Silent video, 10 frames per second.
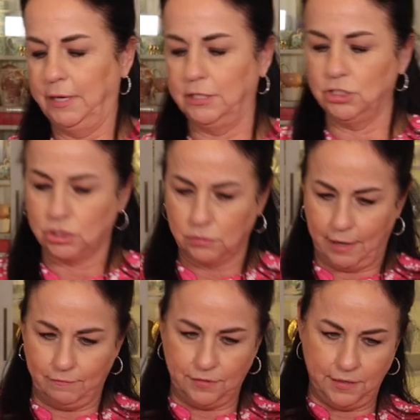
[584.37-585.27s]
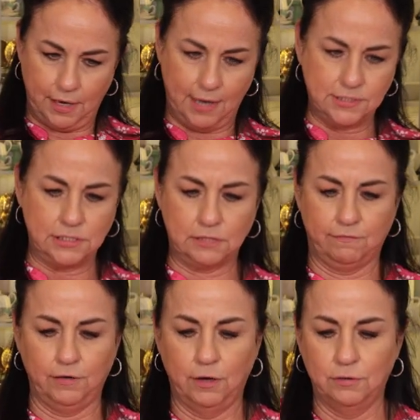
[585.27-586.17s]
making sure everything has its
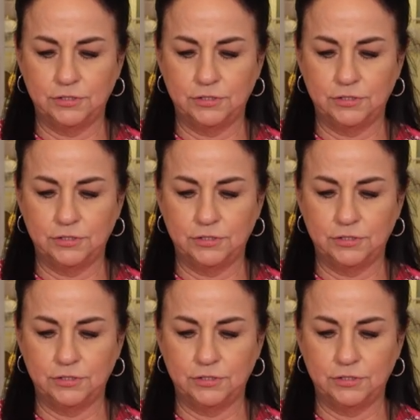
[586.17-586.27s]
flow.